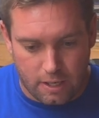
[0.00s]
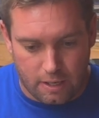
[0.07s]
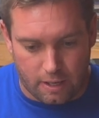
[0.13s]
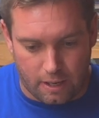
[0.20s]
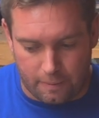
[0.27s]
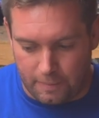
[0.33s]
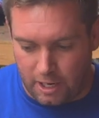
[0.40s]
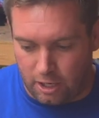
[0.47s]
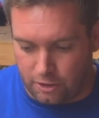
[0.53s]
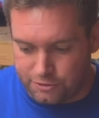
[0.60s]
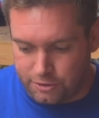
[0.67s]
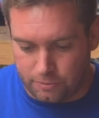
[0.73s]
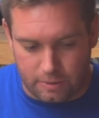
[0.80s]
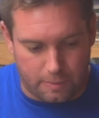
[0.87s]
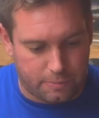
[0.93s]
Um, I
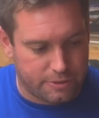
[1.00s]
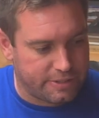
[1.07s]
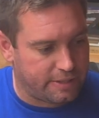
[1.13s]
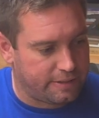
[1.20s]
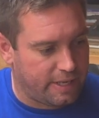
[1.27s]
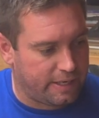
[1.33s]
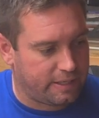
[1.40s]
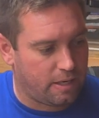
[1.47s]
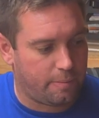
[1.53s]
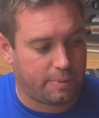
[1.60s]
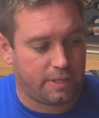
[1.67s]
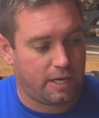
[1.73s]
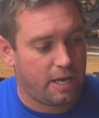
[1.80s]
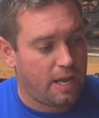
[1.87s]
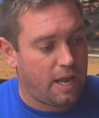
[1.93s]
also represent that
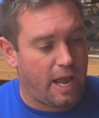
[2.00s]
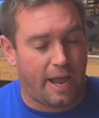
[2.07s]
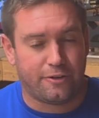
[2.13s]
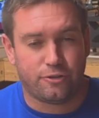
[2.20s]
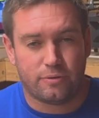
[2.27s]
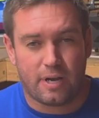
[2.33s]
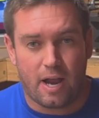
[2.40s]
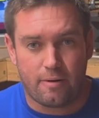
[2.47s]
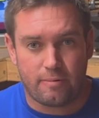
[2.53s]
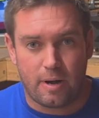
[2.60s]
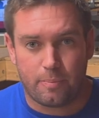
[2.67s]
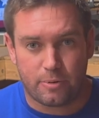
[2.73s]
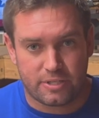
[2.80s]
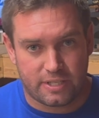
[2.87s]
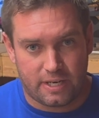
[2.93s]
company. I do not
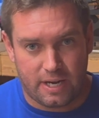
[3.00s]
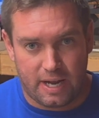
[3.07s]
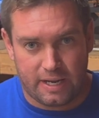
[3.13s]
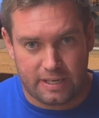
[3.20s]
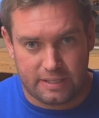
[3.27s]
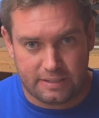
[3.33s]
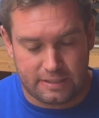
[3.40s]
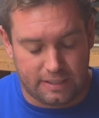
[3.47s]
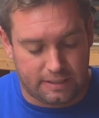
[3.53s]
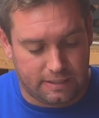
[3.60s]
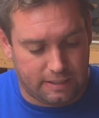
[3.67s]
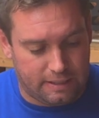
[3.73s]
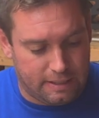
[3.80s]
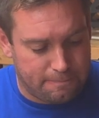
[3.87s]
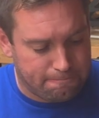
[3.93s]
represent
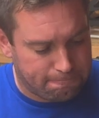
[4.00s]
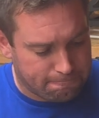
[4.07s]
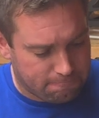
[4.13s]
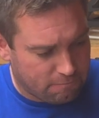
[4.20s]
ISDT.